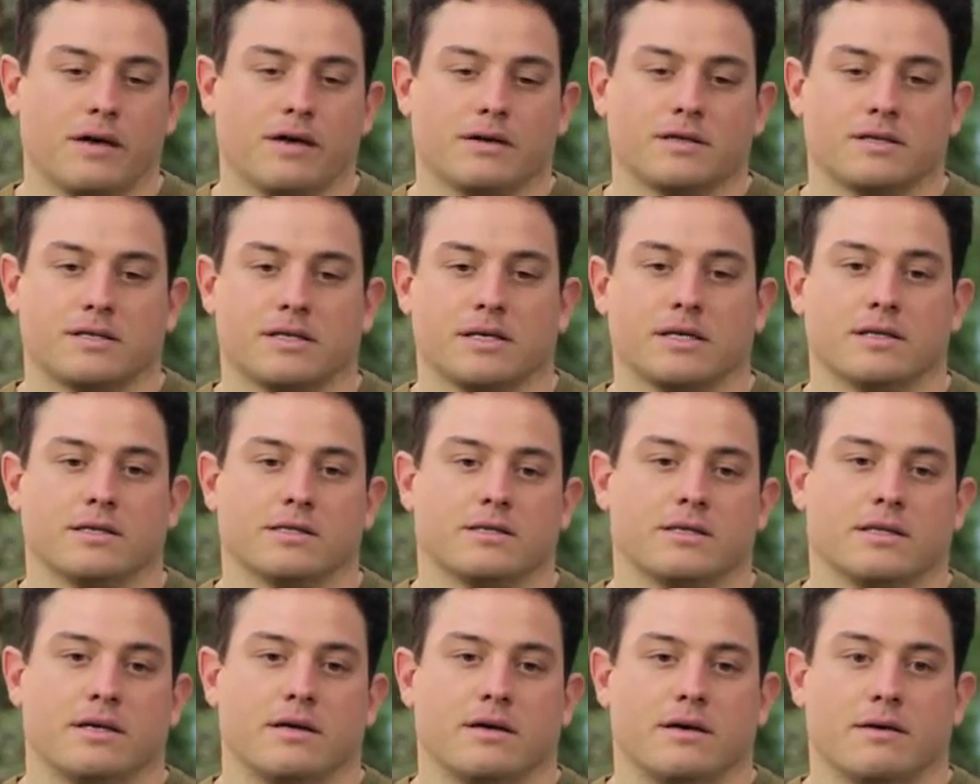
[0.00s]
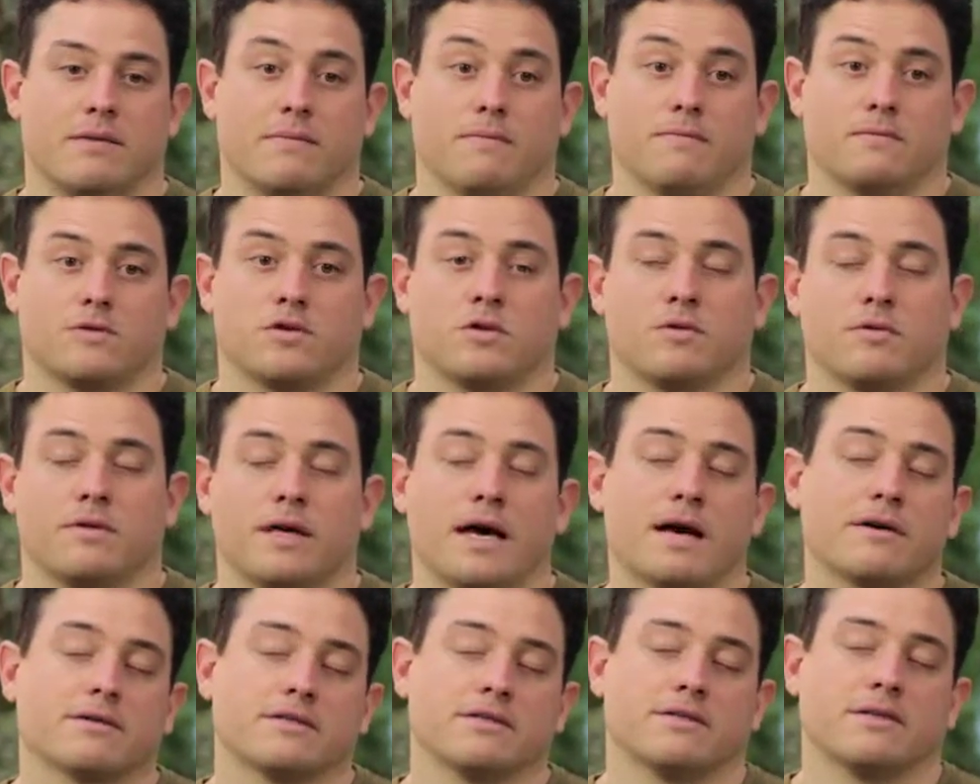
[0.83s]
since
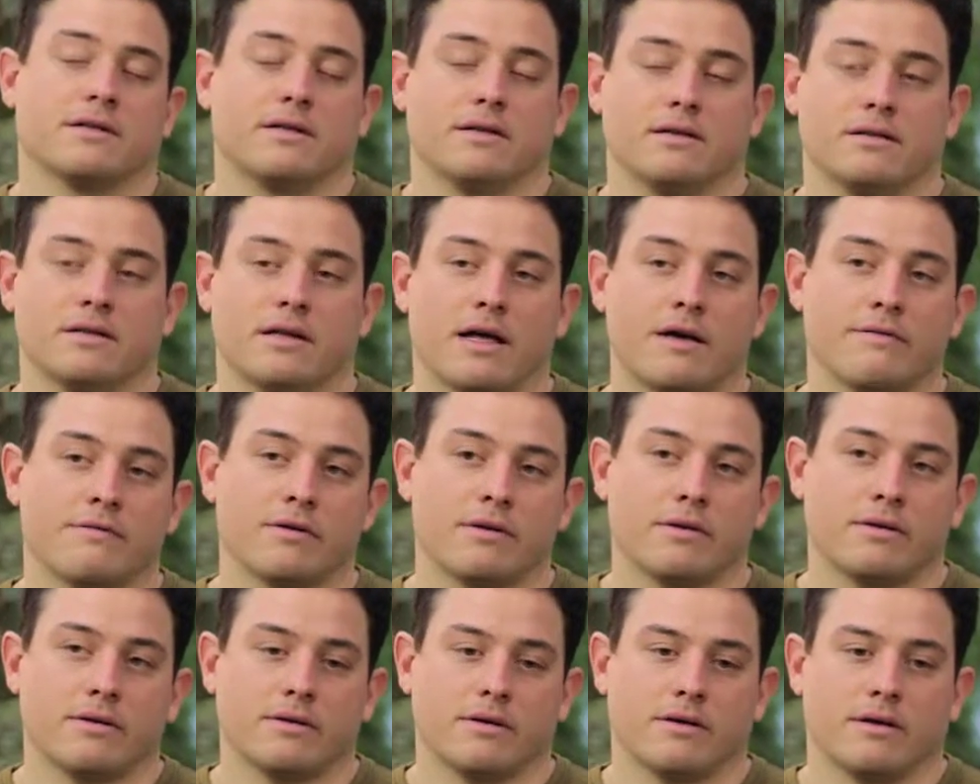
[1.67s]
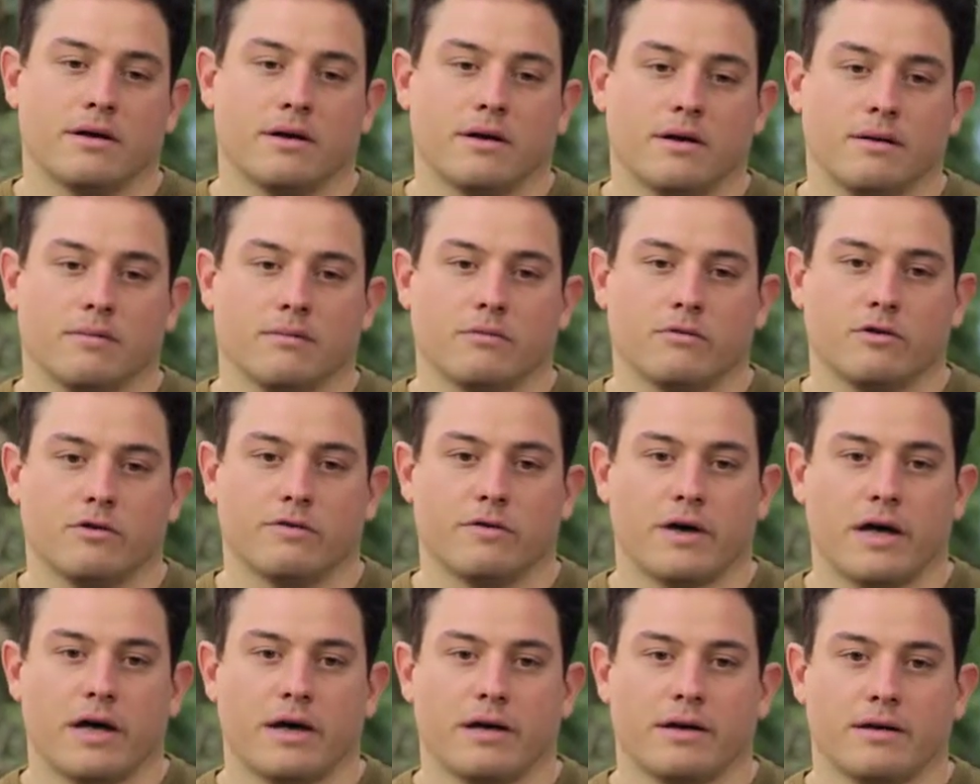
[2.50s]
2011 we've
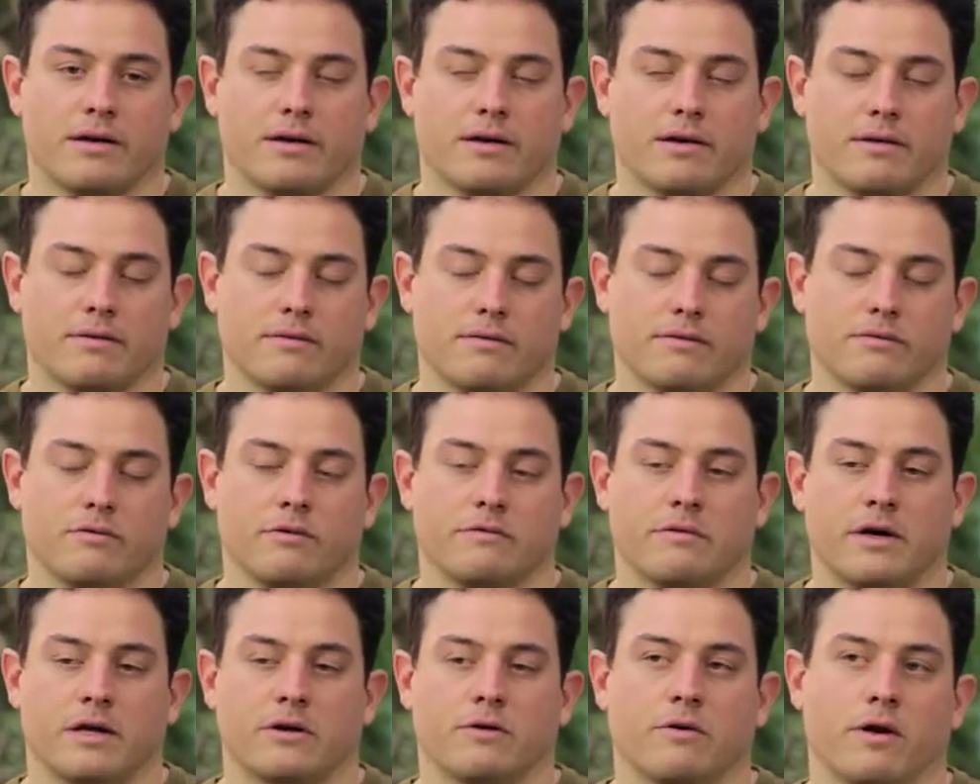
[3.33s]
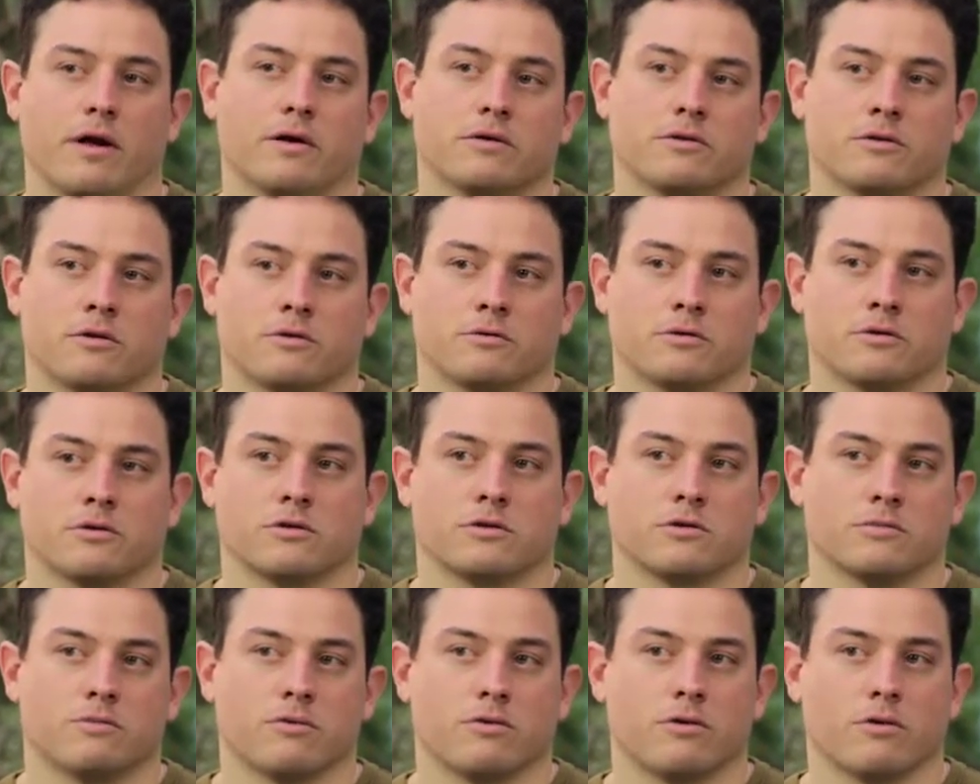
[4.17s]
had great social
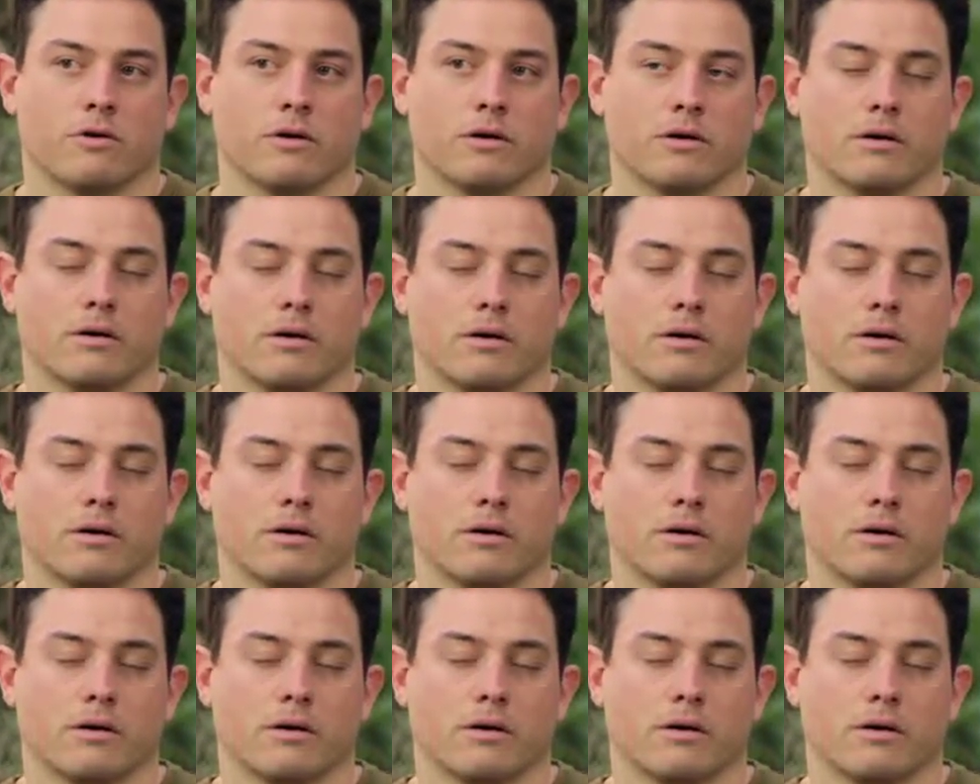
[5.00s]
support